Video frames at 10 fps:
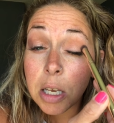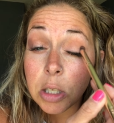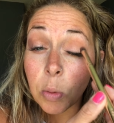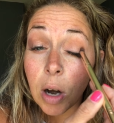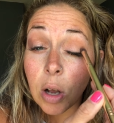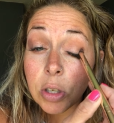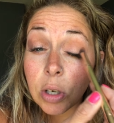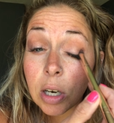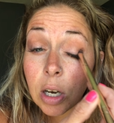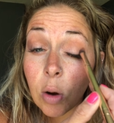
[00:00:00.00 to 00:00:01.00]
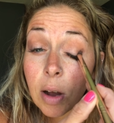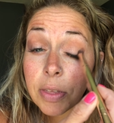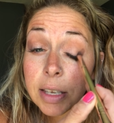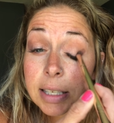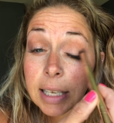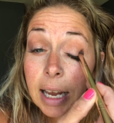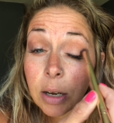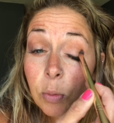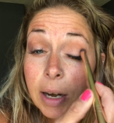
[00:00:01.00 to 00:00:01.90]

So we're also gonna go on this side